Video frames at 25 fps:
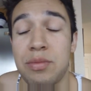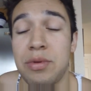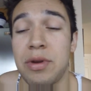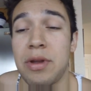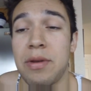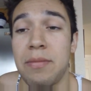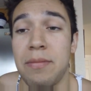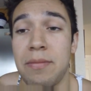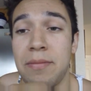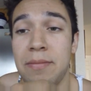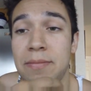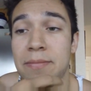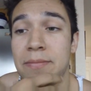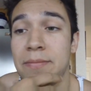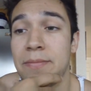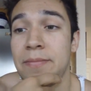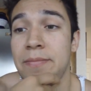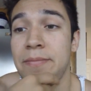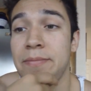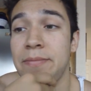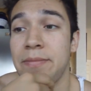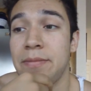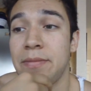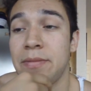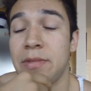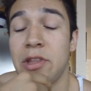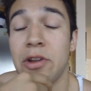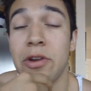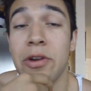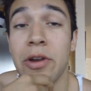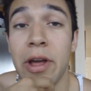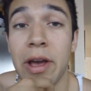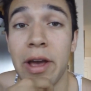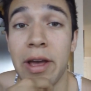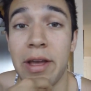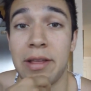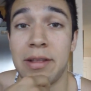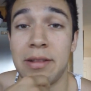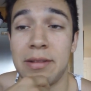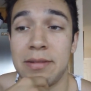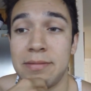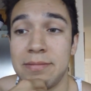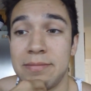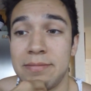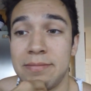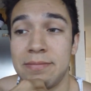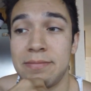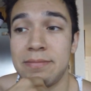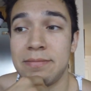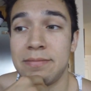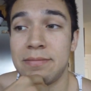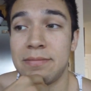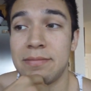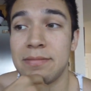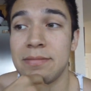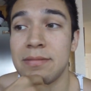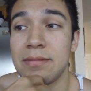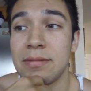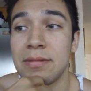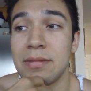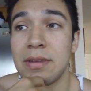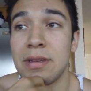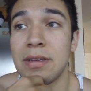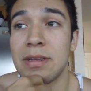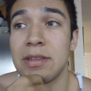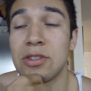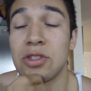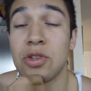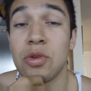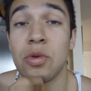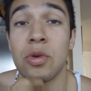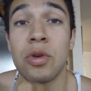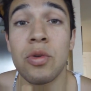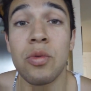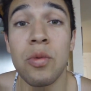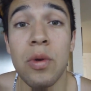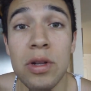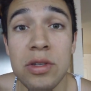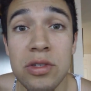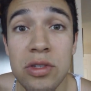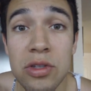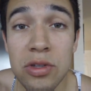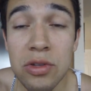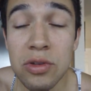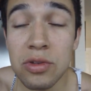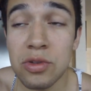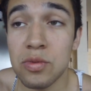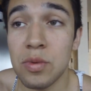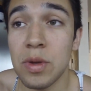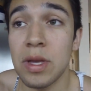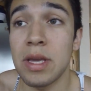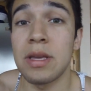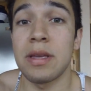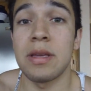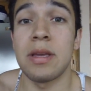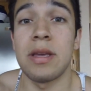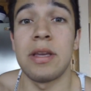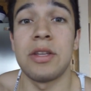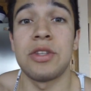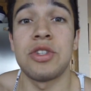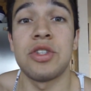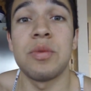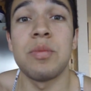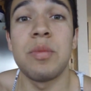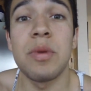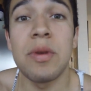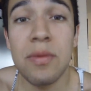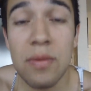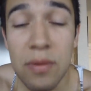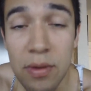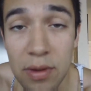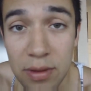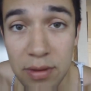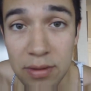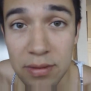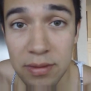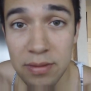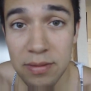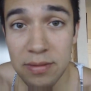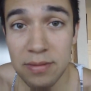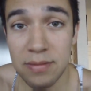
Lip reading: prep. They're not. Someone who wants to lose weight, it should be fun.